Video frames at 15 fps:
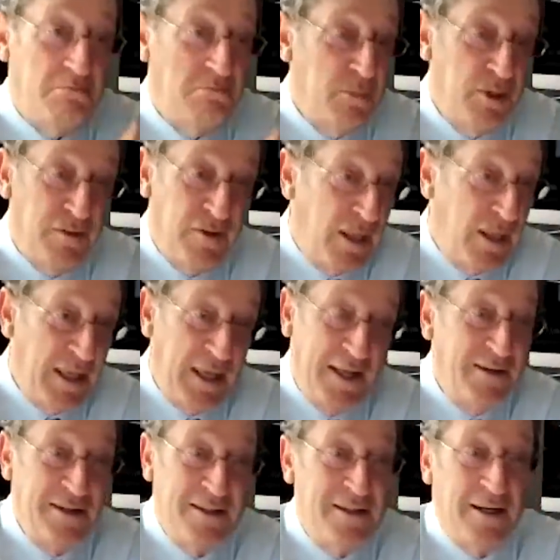Mervyn
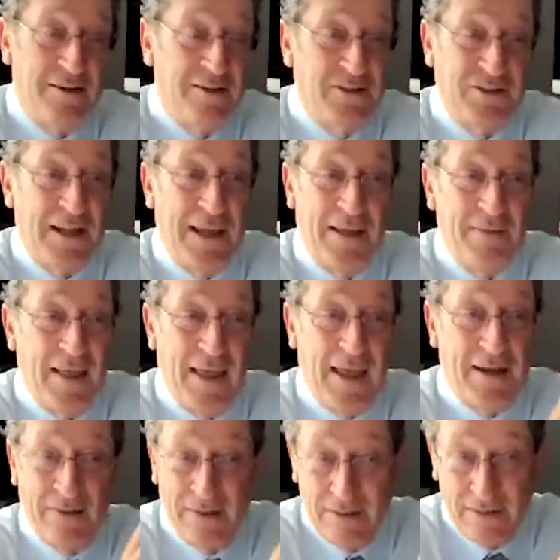King didn't understand
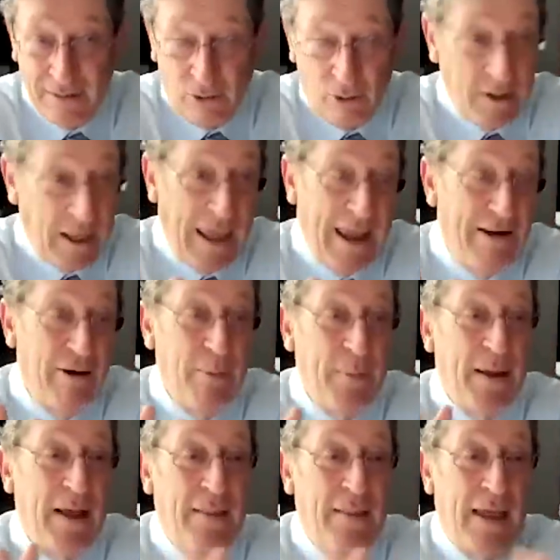that or care
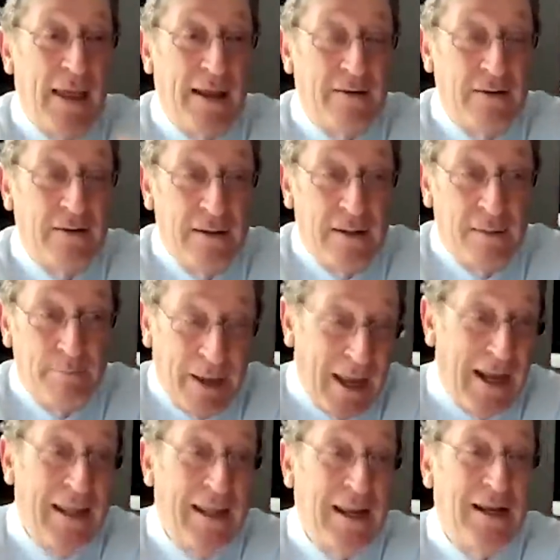about that.
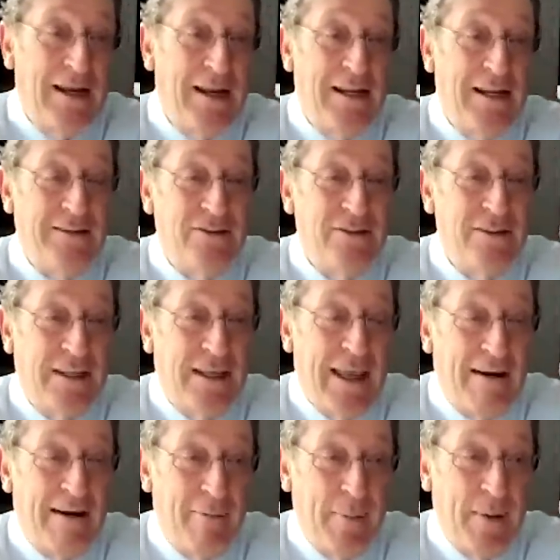Bailey clearly doesn't
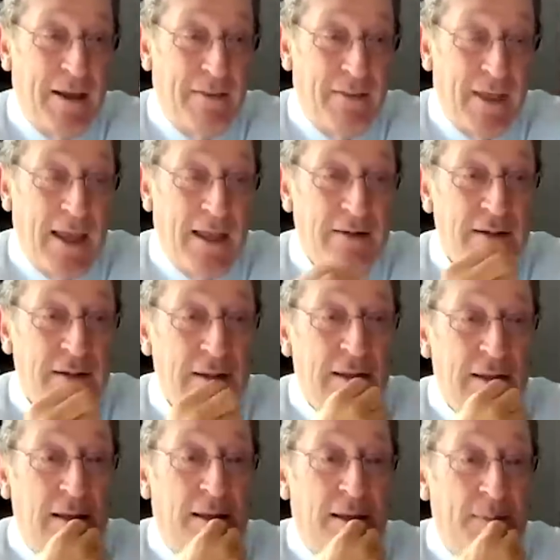care about that.
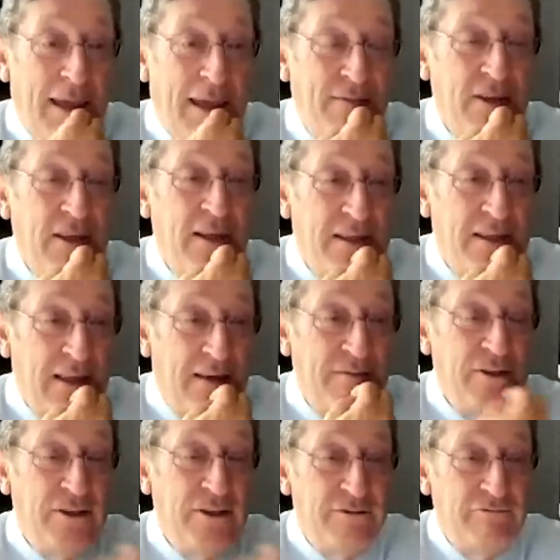Having a
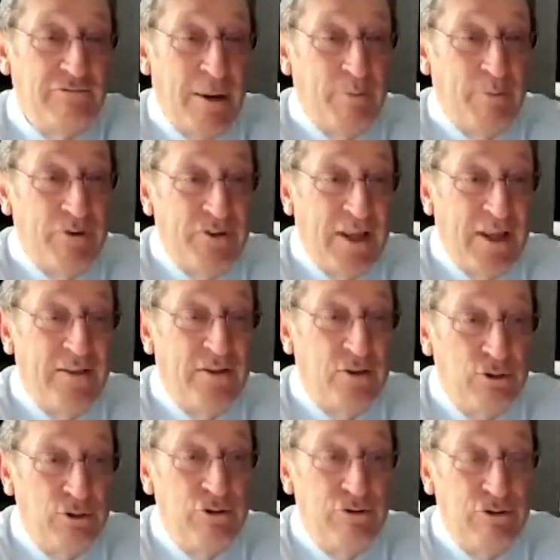governor that represents
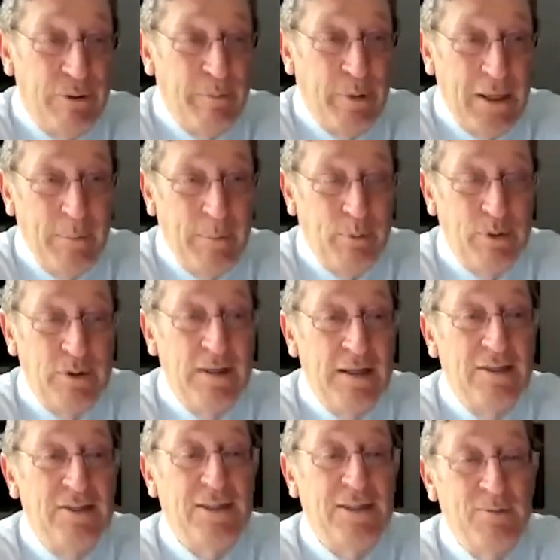ordinary people
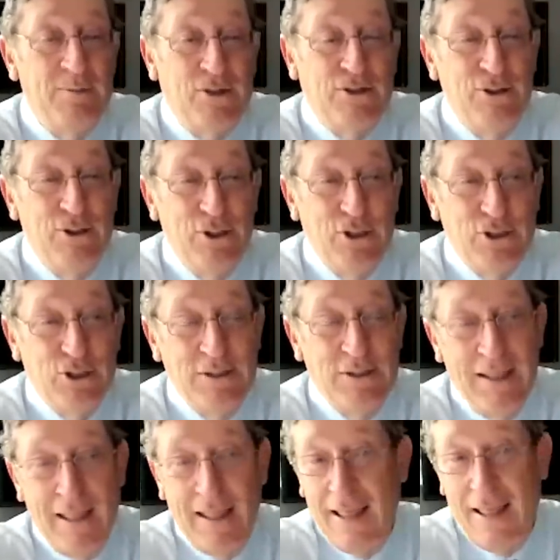seems
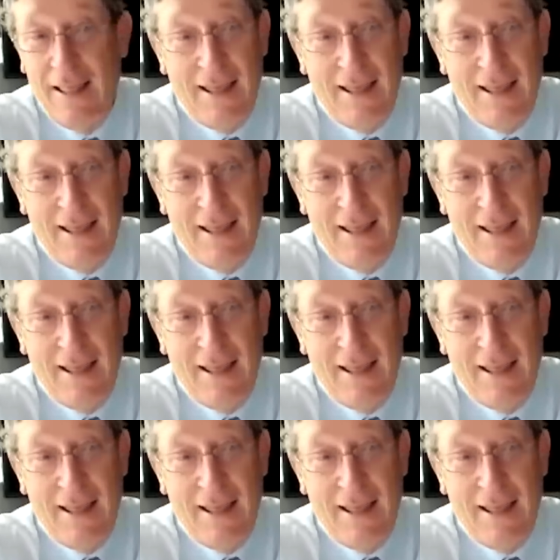crucial.